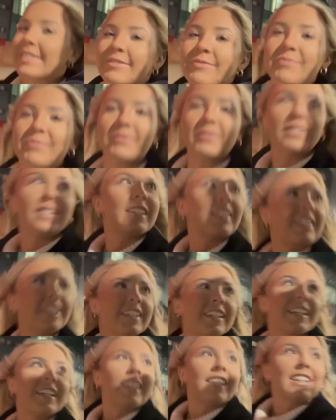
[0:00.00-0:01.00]
what happened
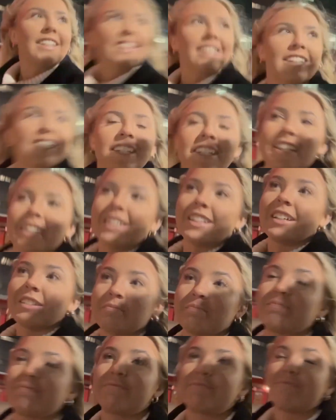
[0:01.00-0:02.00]
in that second half
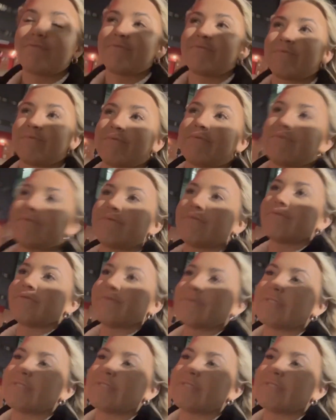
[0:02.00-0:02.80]
compared to the first though?